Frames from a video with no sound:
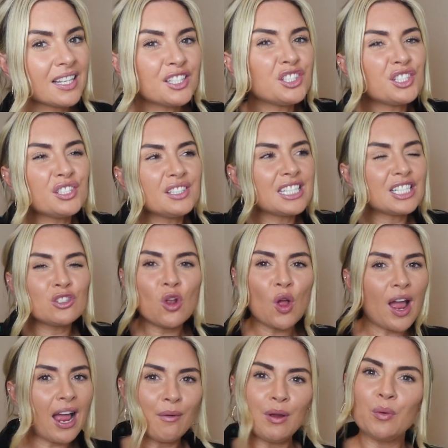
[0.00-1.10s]
That's
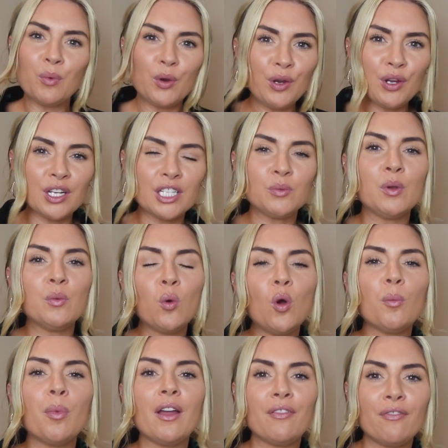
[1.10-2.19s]
not how it works. We
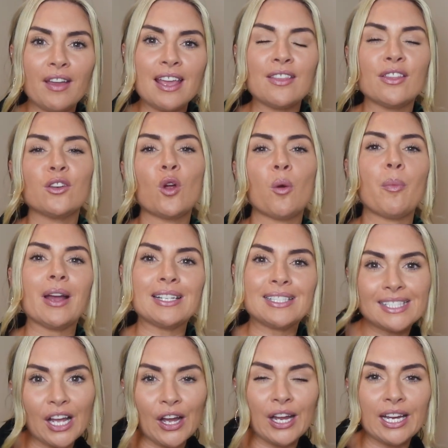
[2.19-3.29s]
walk by faith, not by
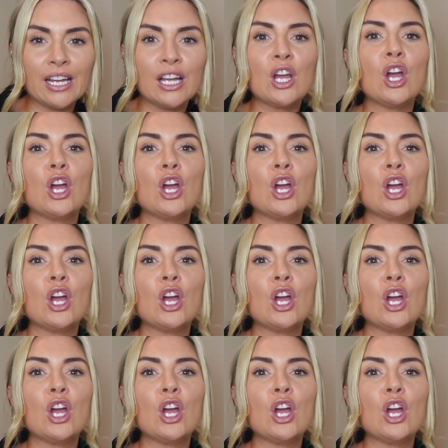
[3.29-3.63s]
sight.